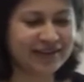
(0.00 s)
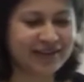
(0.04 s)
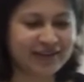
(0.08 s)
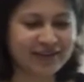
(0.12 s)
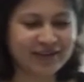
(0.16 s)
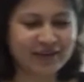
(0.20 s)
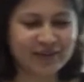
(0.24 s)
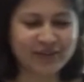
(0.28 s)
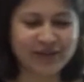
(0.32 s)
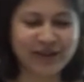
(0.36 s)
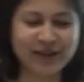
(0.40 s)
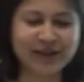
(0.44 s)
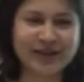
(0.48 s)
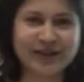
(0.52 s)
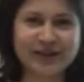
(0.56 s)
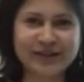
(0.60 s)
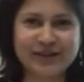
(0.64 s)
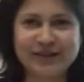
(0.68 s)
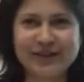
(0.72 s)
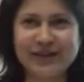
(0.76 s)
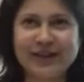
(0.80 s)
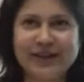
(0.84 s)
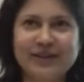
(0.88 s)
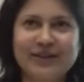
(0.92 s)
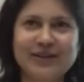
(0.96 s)

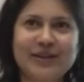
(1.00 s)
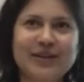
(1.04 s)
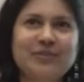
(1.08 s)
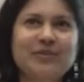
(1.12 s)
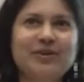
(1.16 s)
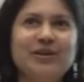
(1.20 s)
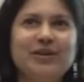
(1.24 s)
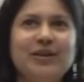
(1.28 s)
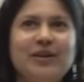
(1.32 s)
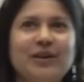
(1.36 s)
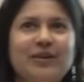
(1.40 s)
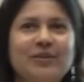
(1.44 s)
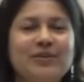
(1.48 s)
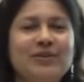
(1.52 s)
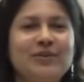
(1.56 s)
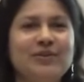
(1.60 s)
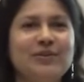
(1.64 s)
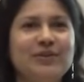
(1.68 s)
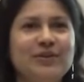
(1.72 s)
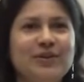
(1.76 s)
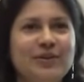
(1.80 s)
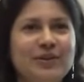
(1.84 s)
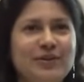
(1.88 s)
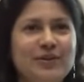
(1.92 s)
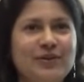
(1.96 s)
Samina, last time she came
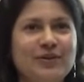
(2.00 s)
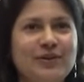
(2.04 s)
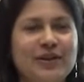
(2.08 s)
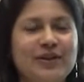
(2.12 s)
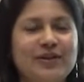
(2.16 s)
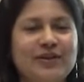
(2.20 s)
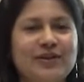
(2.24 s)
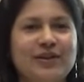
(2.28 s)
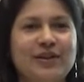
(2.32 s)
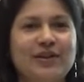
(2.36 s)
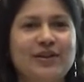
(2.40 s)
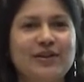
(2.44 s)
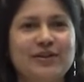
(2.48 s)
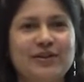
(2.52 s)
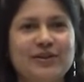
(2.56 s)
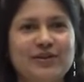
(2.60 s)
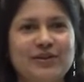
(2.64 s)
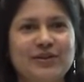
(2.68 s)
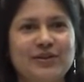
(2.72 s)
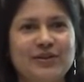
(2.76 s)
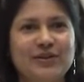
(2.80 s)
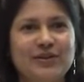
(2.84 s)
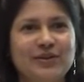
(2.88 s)
to CodeRexX,